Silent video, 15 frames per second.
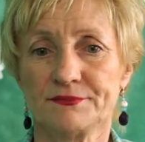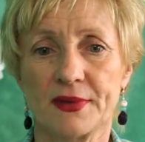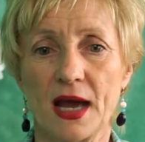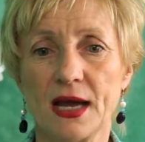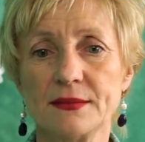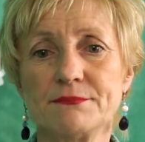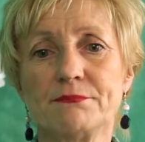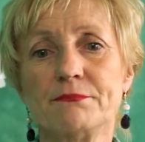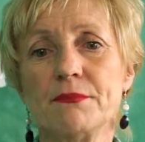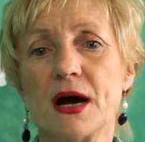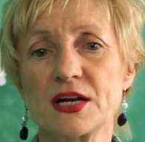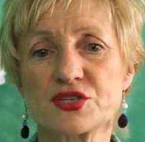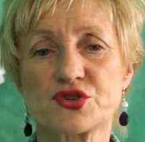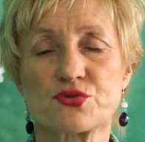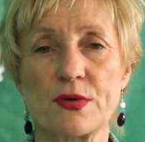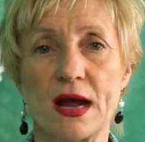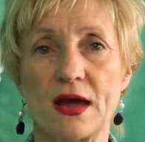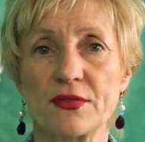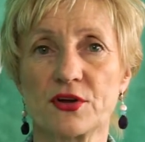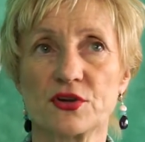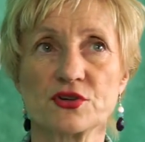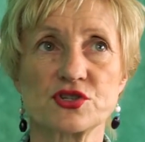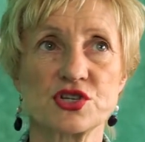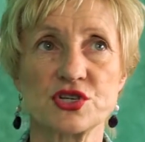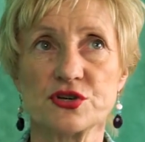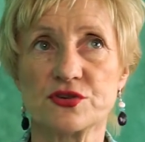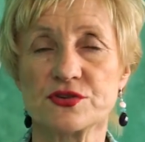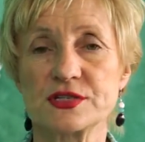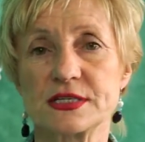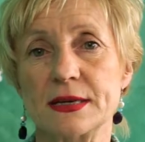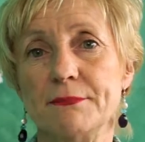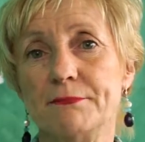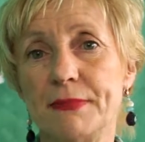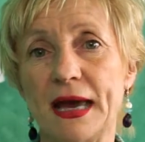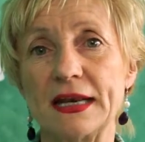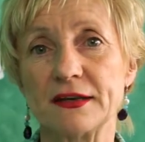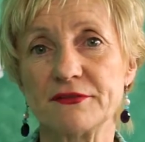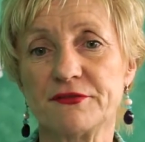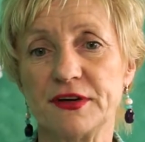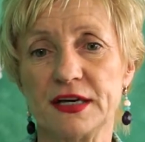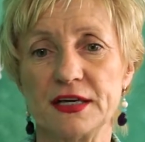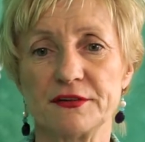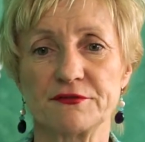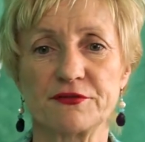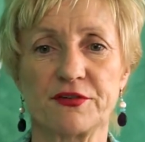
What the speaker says: I'd much rather choose to benefit